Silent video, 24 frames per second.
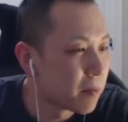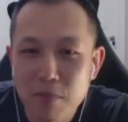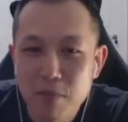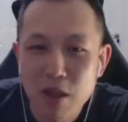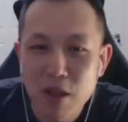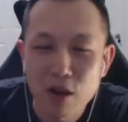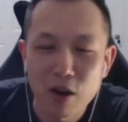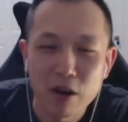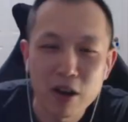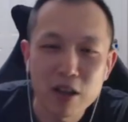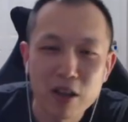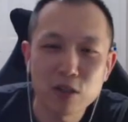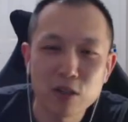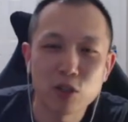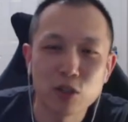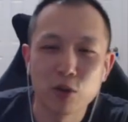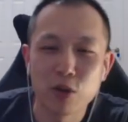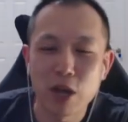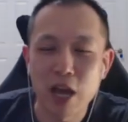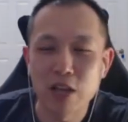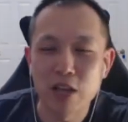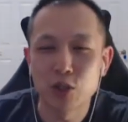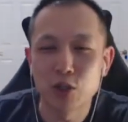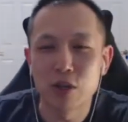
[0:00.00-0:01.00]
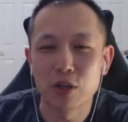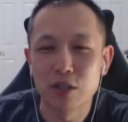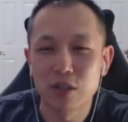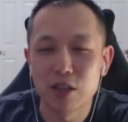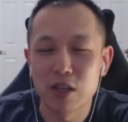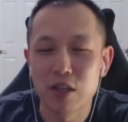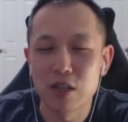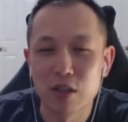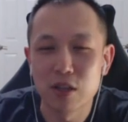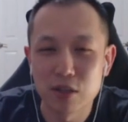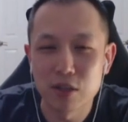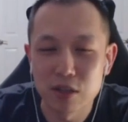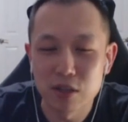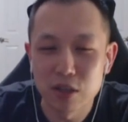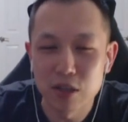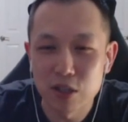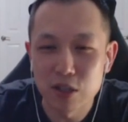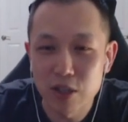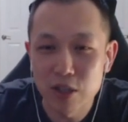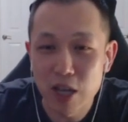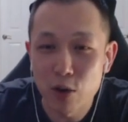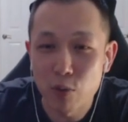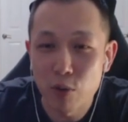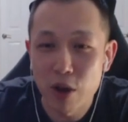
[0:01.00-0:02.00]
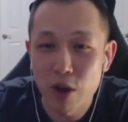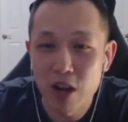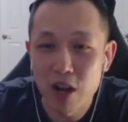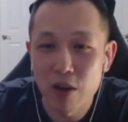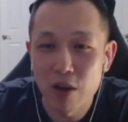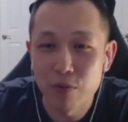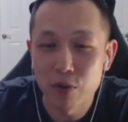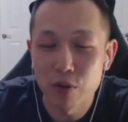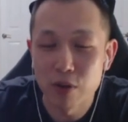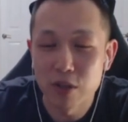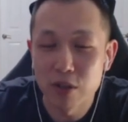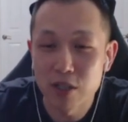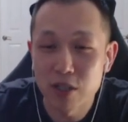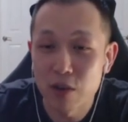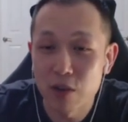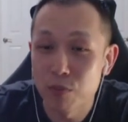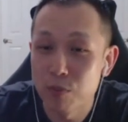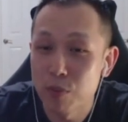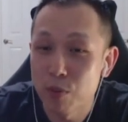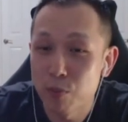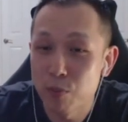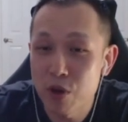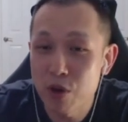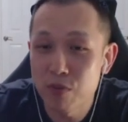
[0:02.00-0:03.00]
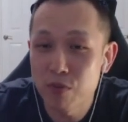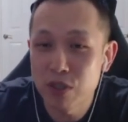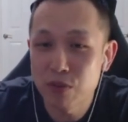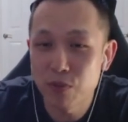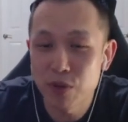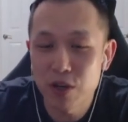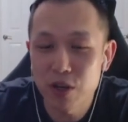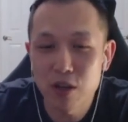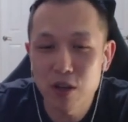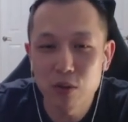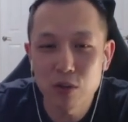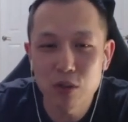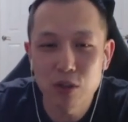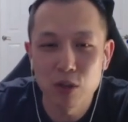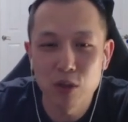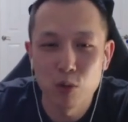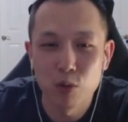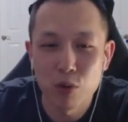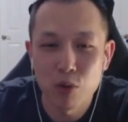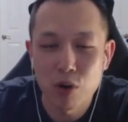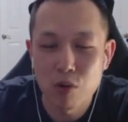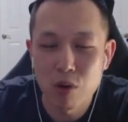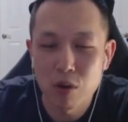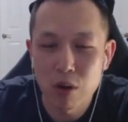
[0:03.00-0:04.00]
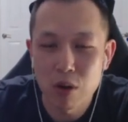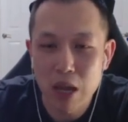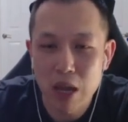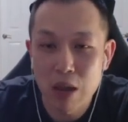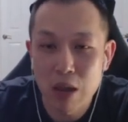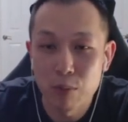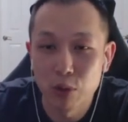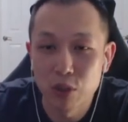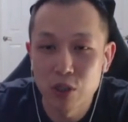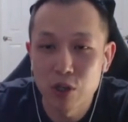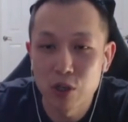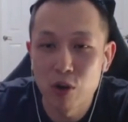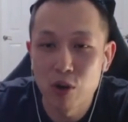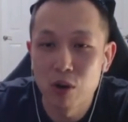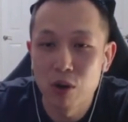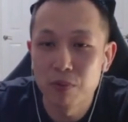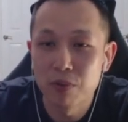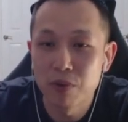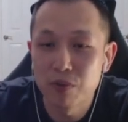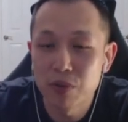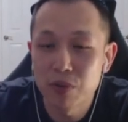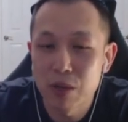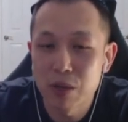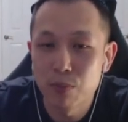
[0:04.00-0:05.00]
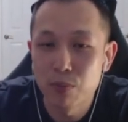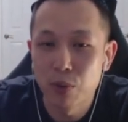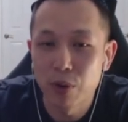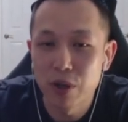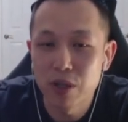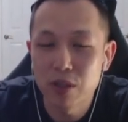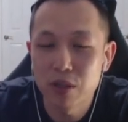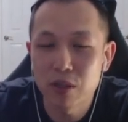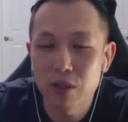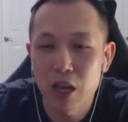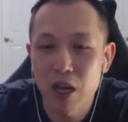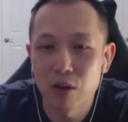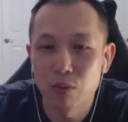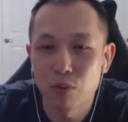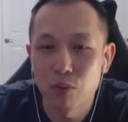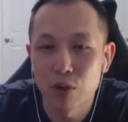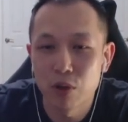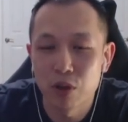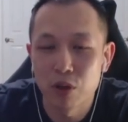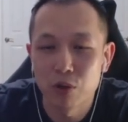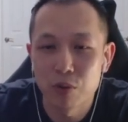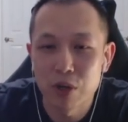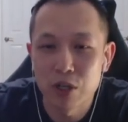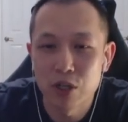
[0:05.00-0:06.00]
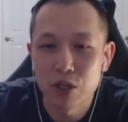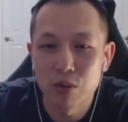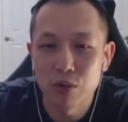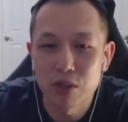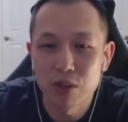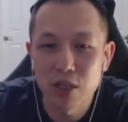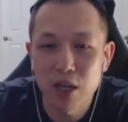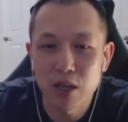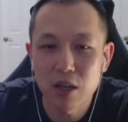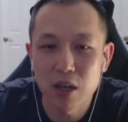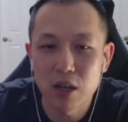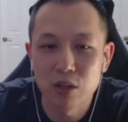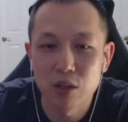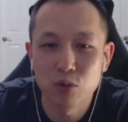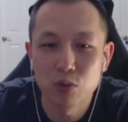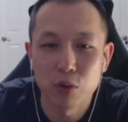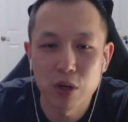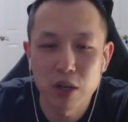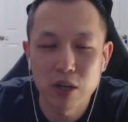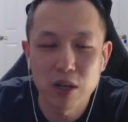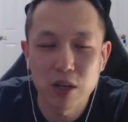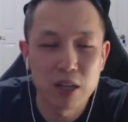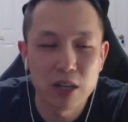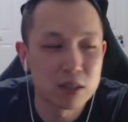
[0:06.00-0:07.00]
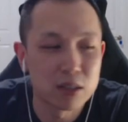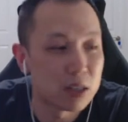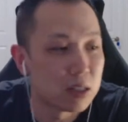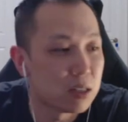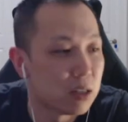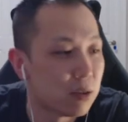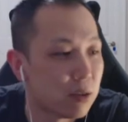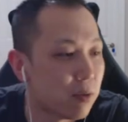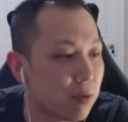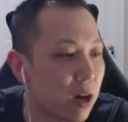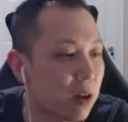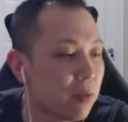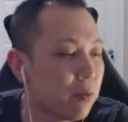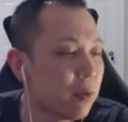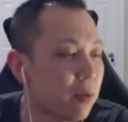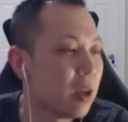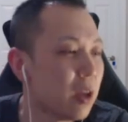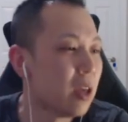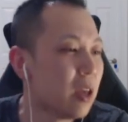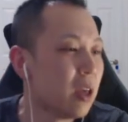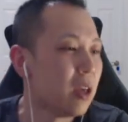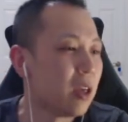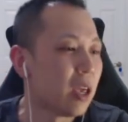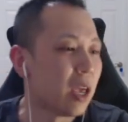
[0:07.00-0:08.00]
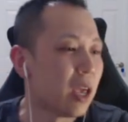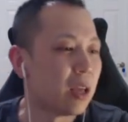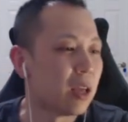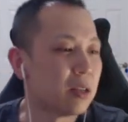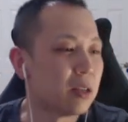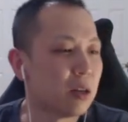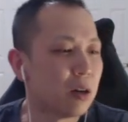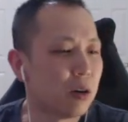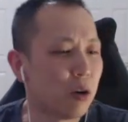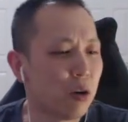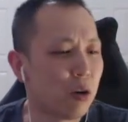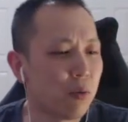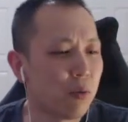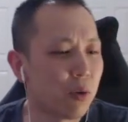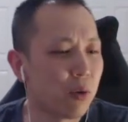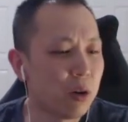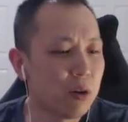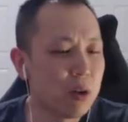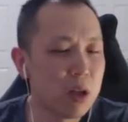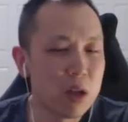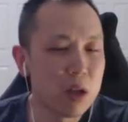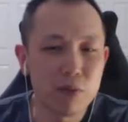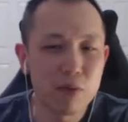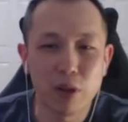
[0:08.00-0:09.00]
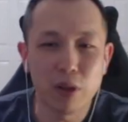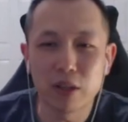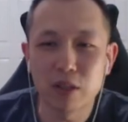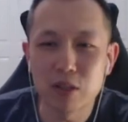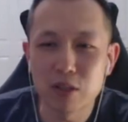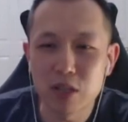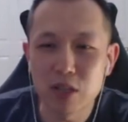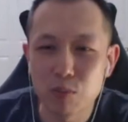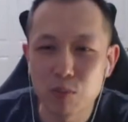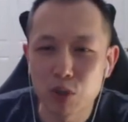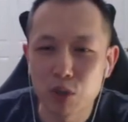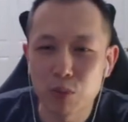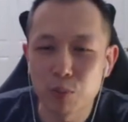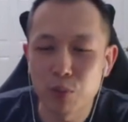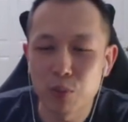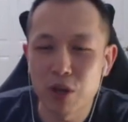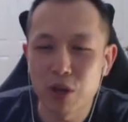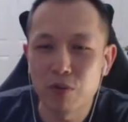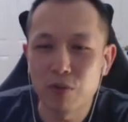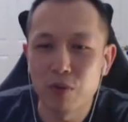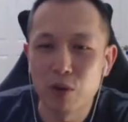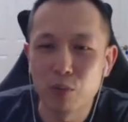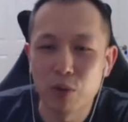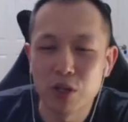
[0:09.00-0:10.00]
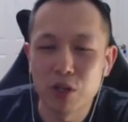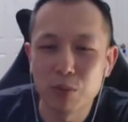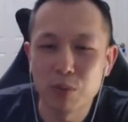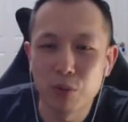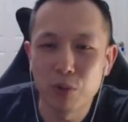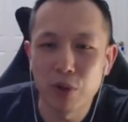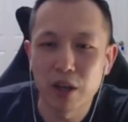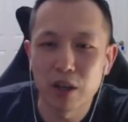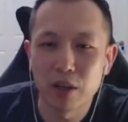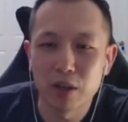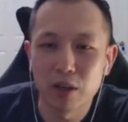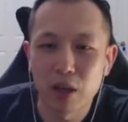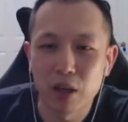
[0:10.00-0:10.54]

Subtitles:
Alright, so as you can see, this is the set right after the set from the previous video, so we were able to go up 15 points with a 3-2 set at 29.65, and overall, felt like this team was a pretty fun one to play.